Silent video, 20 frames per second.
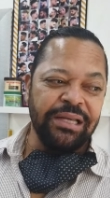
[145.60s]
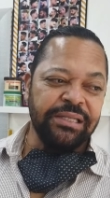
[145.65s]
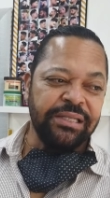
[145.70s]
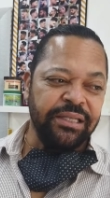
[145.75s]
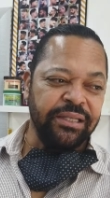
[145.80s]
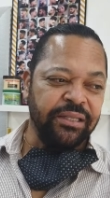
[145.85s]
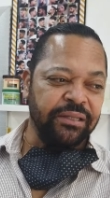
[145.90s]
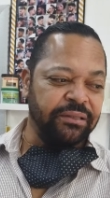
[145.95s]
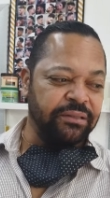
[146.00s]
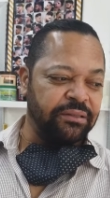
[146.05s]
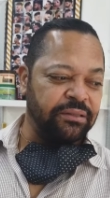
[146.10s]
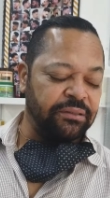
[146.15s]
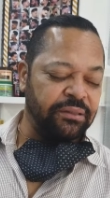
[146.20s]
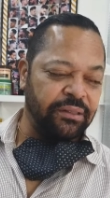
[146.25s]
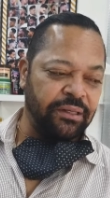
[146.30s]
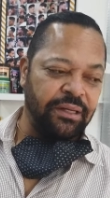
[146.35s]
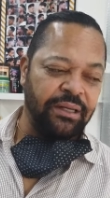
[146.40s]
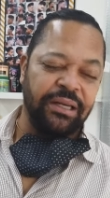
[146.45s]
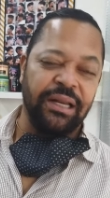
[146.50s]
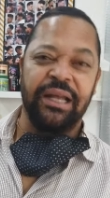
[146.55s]
So I see
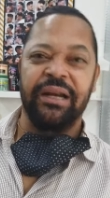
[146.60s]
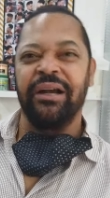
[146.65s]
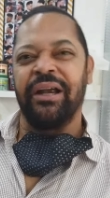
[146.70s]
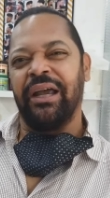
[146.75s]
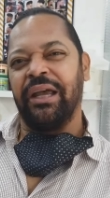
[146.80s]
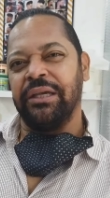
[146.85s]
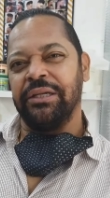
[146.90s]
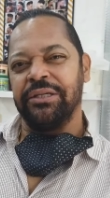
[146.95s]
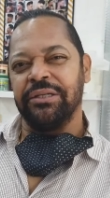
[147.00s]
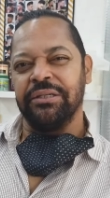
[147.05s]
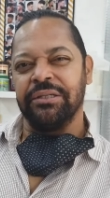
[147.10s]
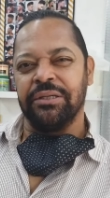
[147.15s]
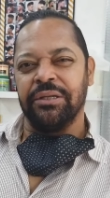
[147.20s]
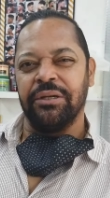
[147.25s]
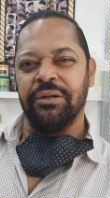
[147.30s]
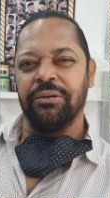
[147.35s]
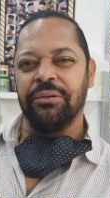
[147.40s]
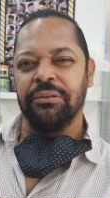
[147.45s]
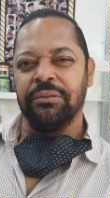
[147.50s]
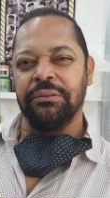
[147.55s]
a lot of Haitians,
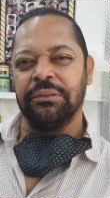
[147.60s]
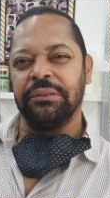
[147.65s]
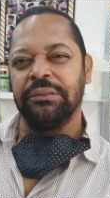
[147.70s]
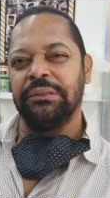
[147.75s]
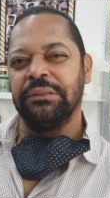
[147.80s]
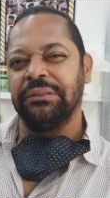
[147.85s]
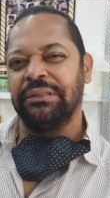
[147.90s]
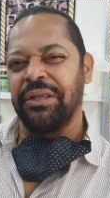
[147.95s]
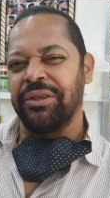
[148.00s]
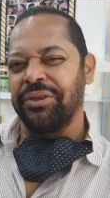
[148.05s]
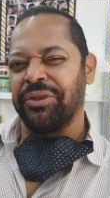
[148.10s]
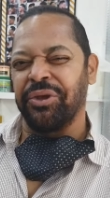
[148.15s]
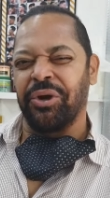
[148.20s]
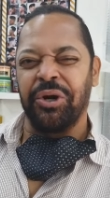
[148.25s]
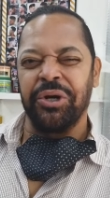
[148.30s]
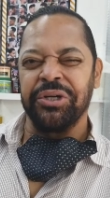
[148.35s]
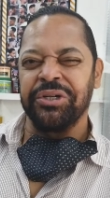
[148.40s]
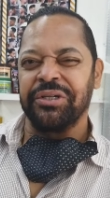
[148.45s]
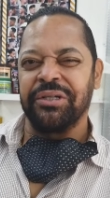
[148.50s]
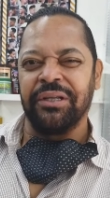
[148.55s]
you know,
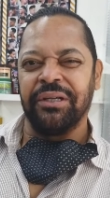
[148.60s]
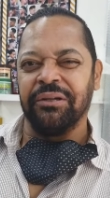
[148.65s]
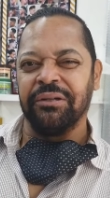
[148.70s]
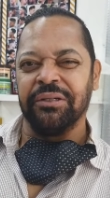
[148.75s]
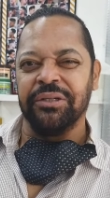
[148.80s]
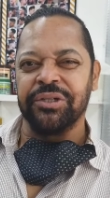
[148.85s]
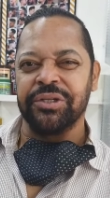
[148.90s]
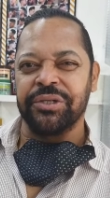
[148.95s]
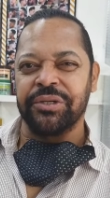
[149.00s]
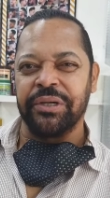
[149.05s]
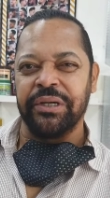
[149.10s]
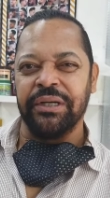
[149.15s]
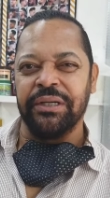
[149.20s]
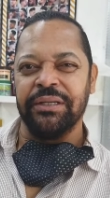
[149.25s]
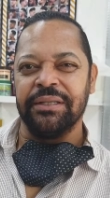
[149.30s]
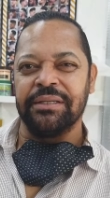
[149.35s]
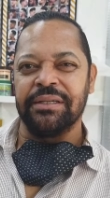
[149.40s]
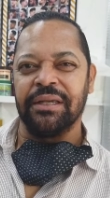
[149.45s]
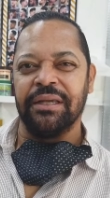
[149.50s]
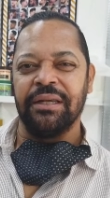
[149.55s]
thirsty on
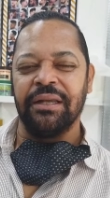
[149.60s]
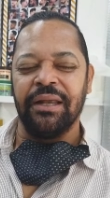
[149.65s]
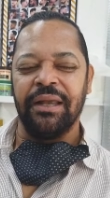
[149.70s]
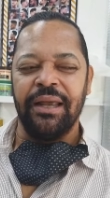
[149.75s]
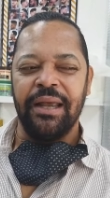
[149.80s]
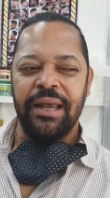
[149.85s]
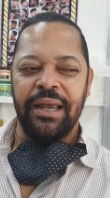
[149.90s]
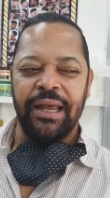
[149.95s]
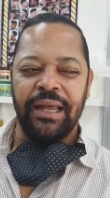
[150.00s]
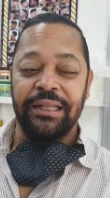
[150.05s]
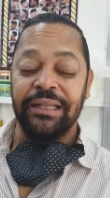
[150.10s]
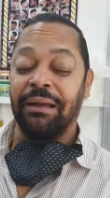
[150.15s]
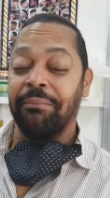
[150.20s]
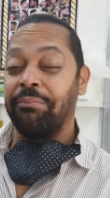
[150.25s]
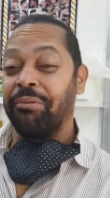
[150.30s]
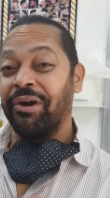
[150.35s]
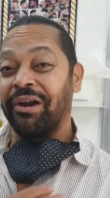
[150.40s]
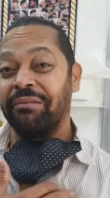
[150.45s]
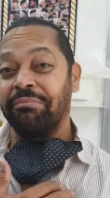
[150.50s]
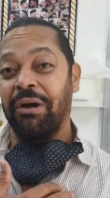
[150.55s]
the streets. And
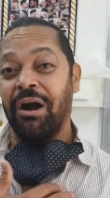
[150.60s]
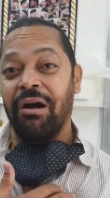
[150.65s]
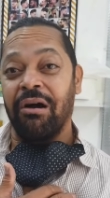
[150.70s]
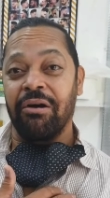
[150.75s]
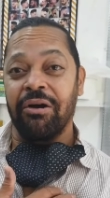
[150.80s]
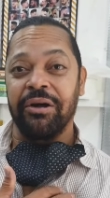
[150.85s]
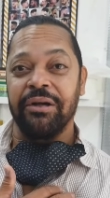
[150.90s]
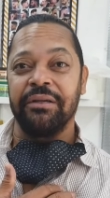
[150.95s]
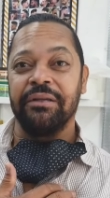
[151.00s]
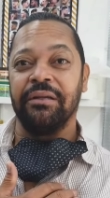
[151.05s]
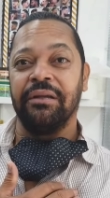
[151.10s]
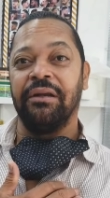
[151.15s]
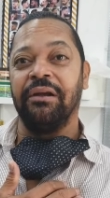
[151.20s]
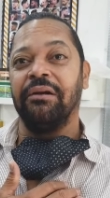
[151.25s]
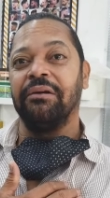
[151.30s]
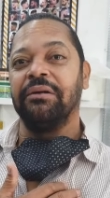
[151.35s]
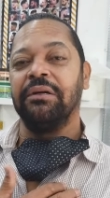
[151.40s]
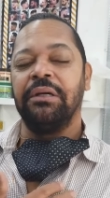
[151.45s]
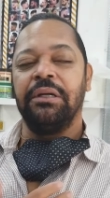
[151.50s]
that break my heart, you know.